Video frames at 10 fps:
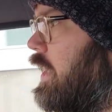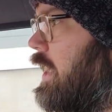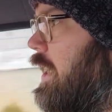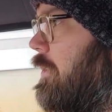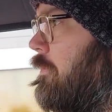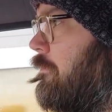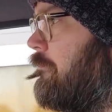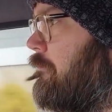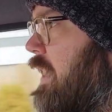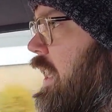
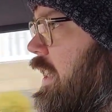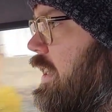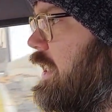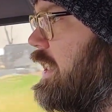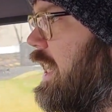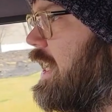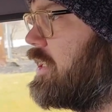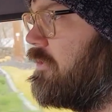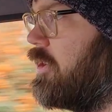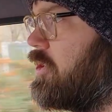And in the
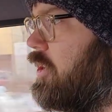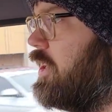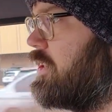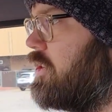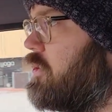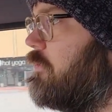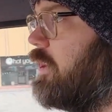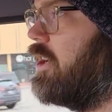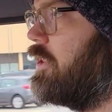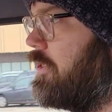gas version, it's also
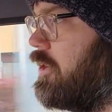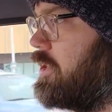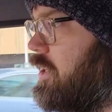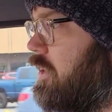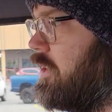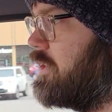very thirsty.